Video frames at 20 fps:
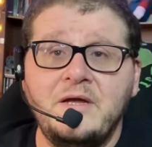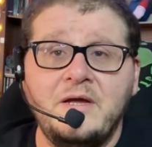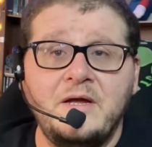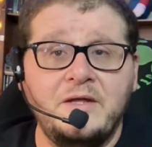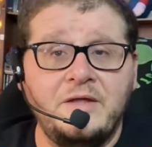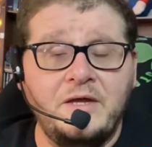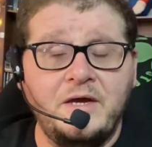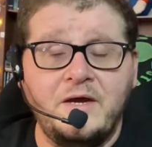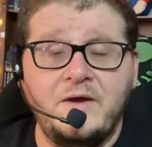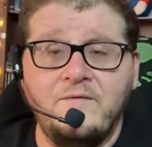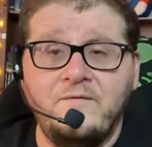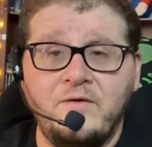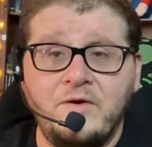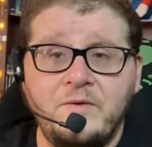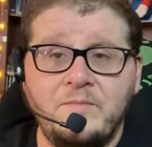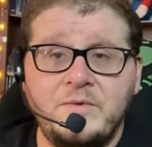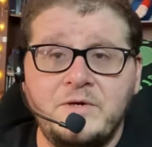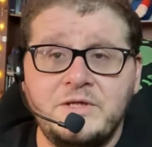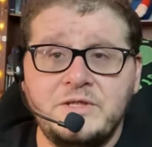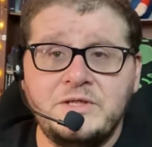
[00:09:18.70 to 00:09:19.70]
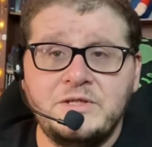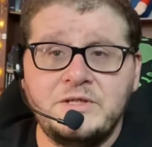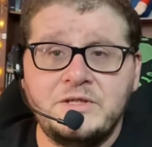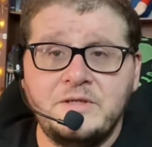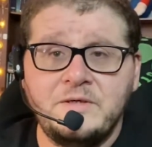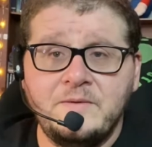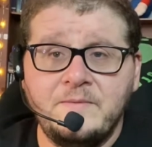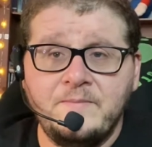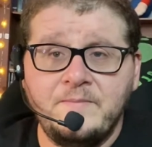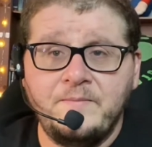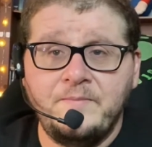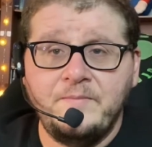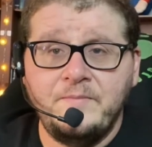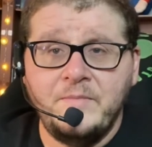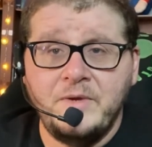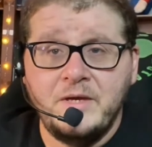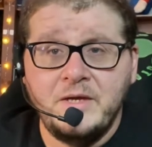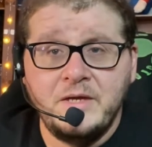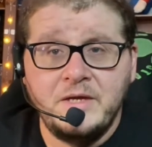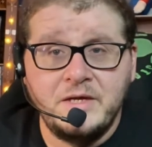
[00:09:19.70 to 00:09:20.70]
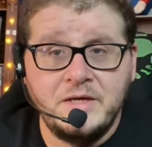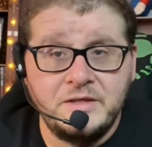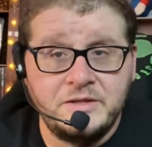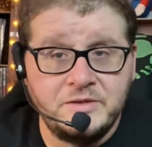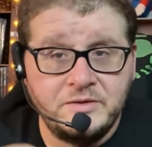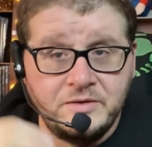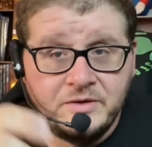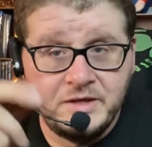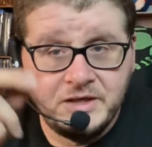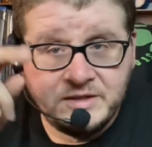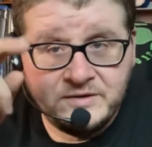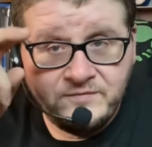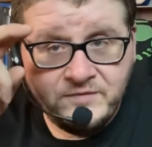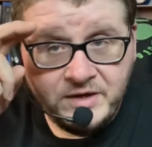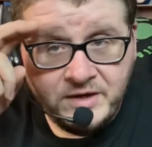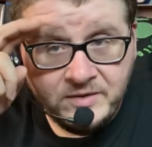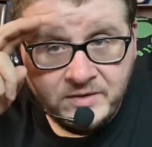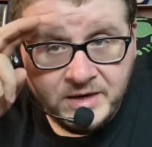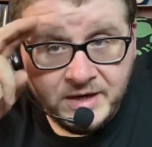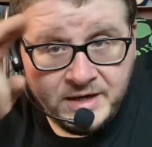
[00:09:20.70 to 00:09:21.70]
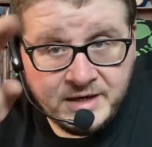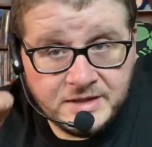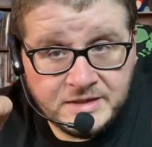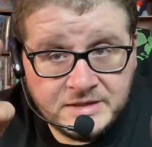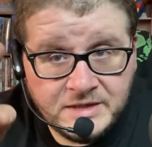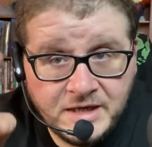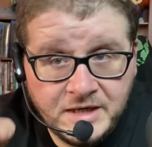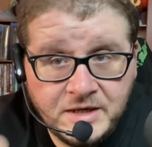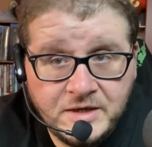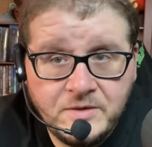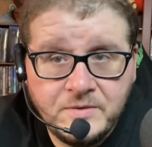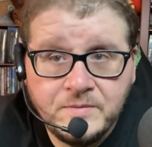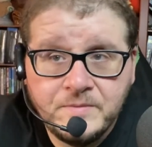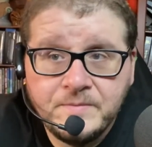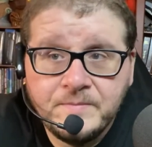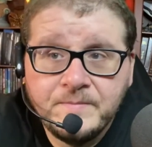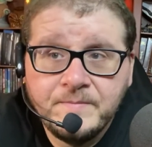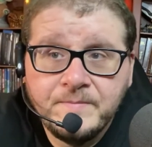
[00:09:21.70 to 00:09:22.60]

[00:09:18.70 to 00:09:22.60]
Thank you very much. Until the next video, guys. Thank you.